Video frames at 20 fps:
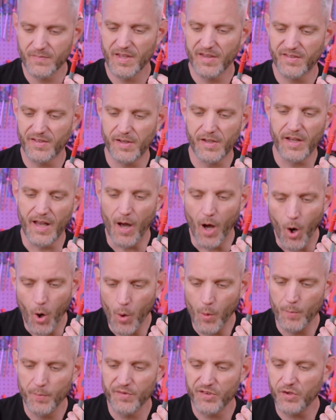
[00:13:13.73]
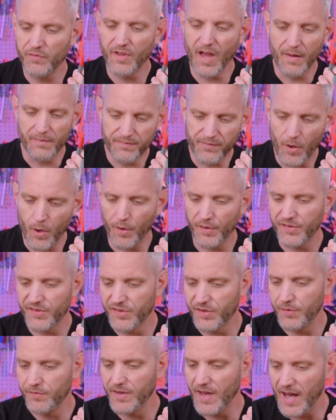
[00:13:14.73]
so you got ohms, you've got
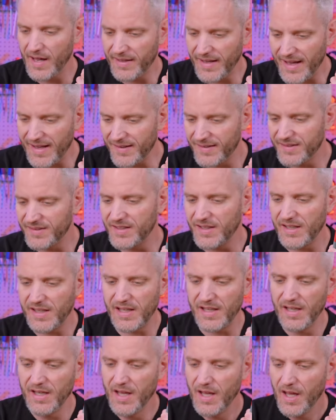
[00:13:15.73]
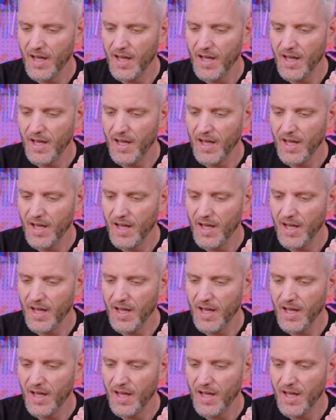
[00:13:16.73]
volts, you've got AC,